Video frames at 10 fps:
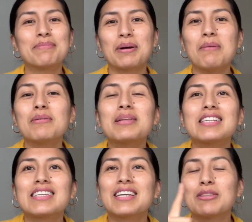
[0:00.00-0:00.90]
probably
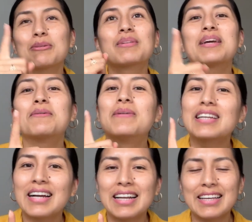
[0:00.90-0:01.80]
to get through like
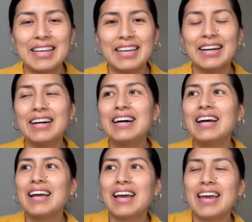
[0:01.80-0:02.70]
one galleria,
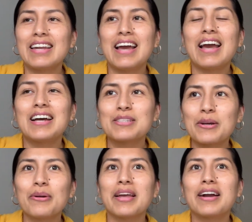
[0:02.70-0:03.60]
and I had to
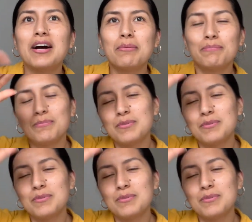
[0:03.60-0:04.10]
go like up